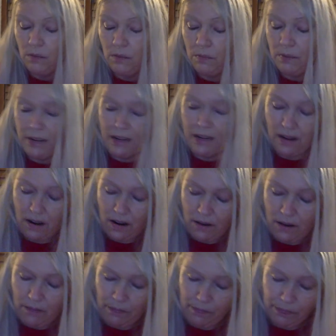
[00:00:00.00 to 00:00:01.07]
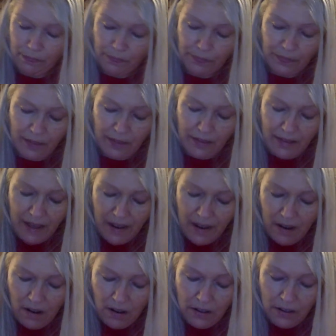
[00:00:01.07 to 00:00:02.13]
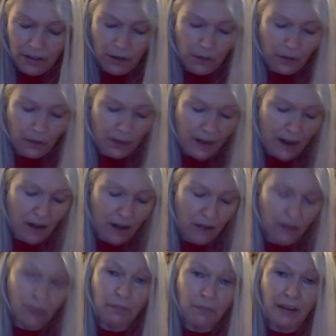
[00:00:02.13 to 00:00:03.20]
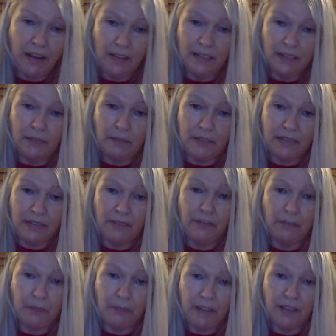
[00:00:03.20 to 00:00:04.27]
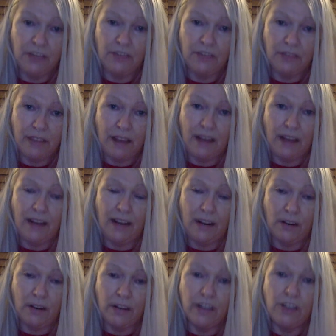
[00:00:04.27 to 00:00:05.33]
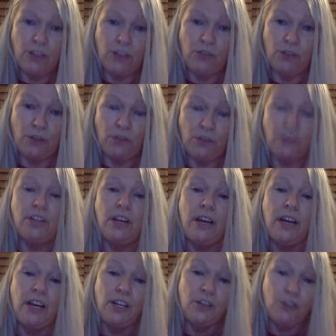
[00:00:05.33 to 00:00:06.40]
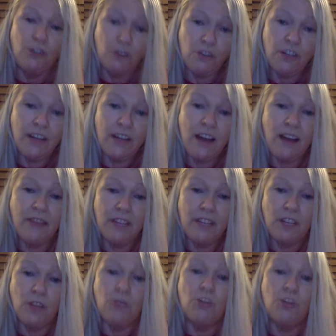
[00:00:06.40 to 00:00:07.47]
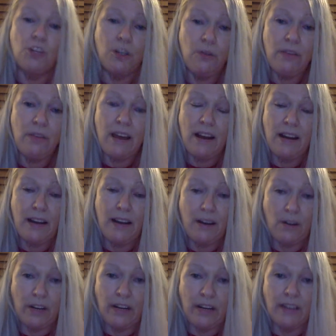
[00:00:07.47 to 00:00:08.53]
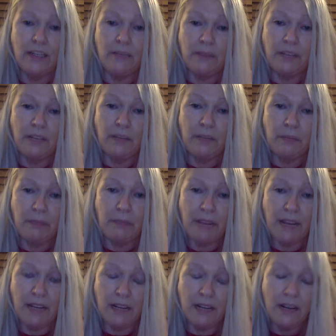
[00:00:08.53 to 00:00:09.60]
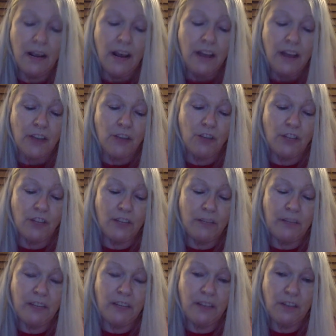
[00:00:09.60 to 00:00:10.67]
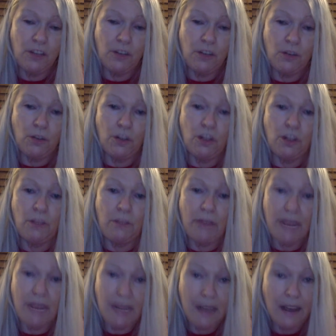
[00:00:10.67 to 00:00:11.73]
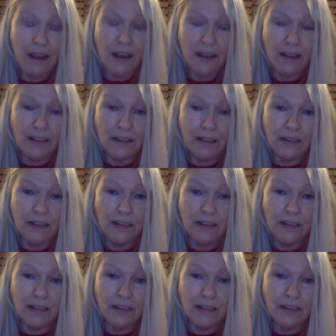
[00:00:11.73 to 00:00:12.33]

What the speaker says: But they also put out specific pins for that area, and you usually have to go to that area to pick up a pin. So just because you go to the Pin Hut,